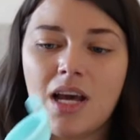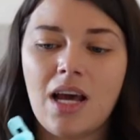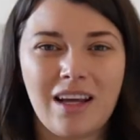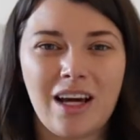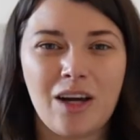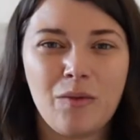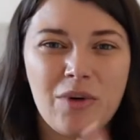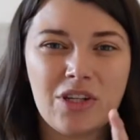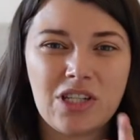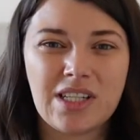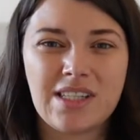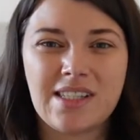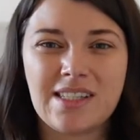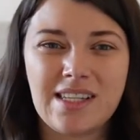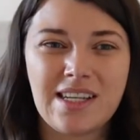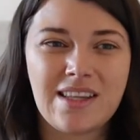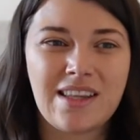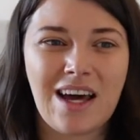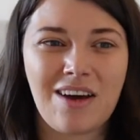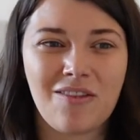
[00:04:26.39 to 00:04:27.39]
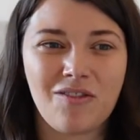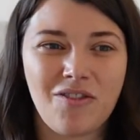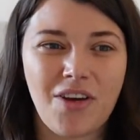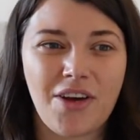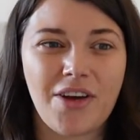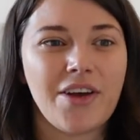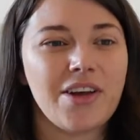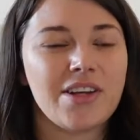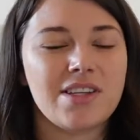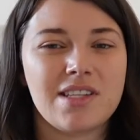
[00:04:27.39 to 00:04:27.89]
I wish I'd seen that
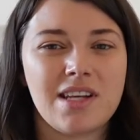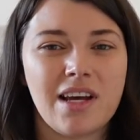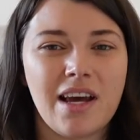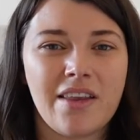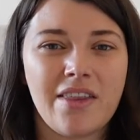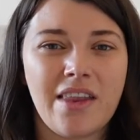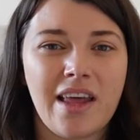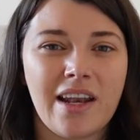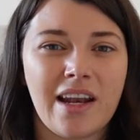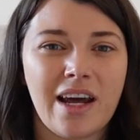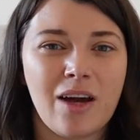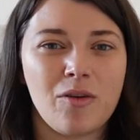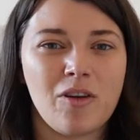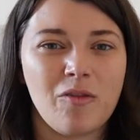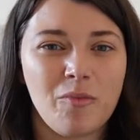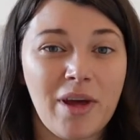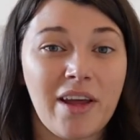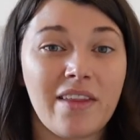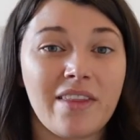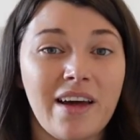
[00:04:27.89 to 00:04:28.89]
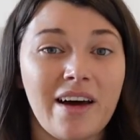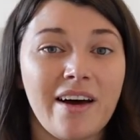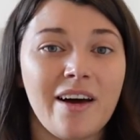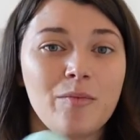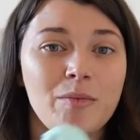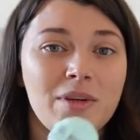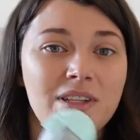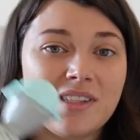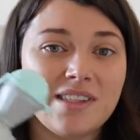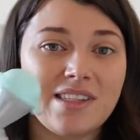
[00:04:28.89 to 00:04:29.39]
first and then I would have picked that
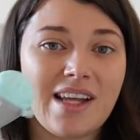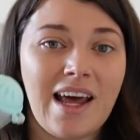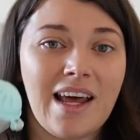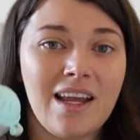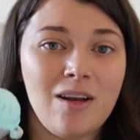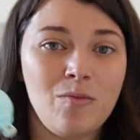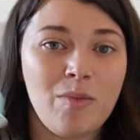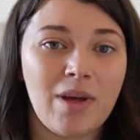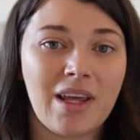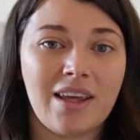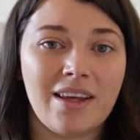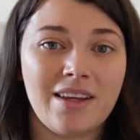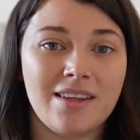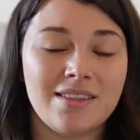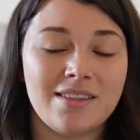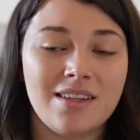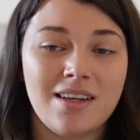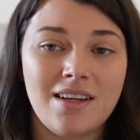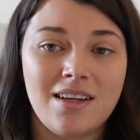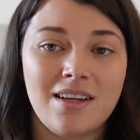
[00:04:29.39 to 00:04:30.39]
up instead because